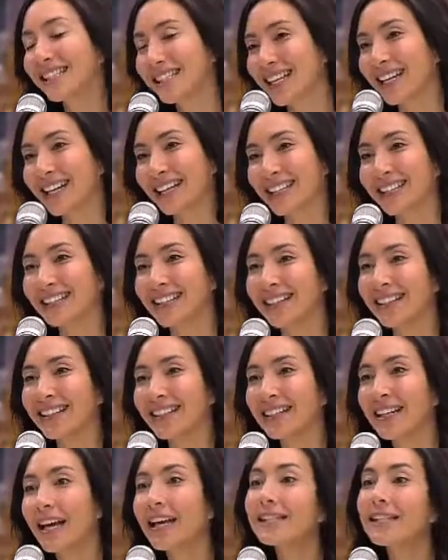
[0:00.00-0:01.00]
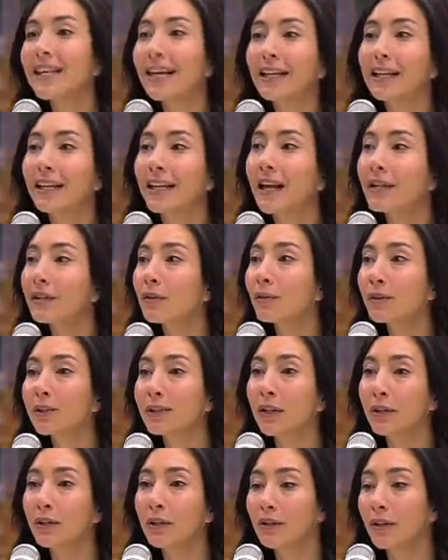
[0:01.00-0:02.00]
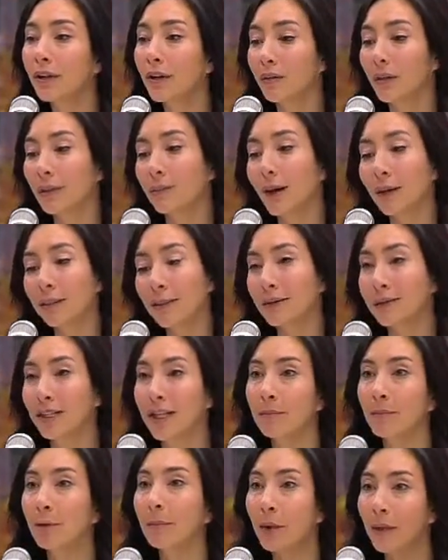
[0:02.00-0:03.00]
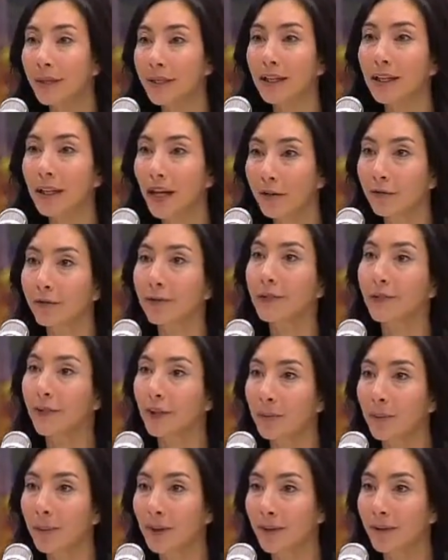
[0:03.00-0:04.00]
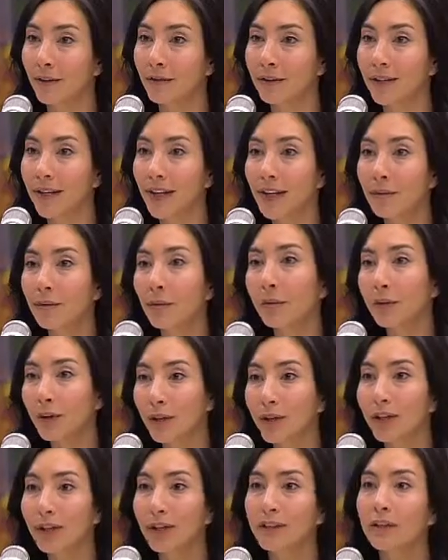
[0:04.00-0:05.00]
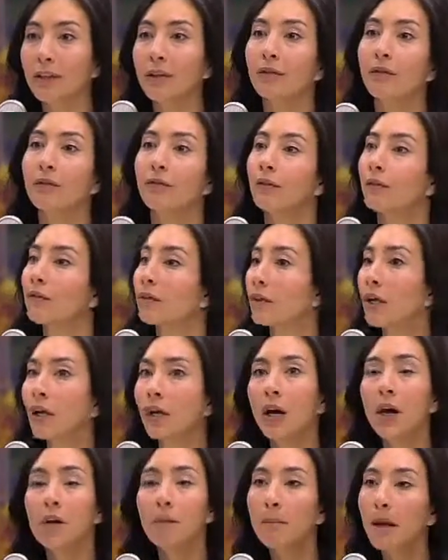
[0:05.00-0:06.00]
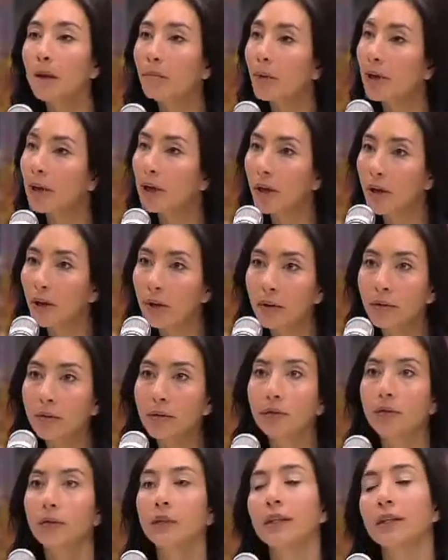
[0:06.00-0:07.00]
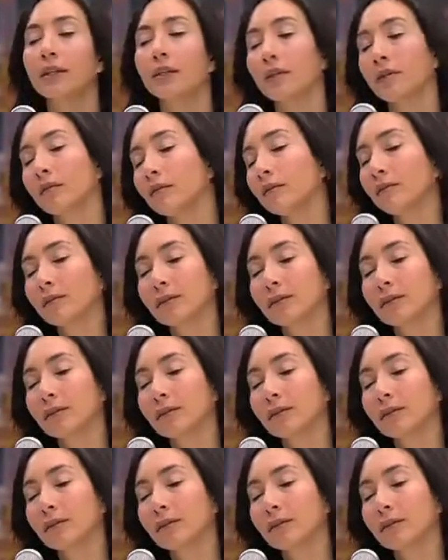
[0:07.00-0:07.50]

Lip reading: Exactly. And also, you know, you might be able to keep your body alive for a certain period of time, but what are you going to do if your memory goes or, you know?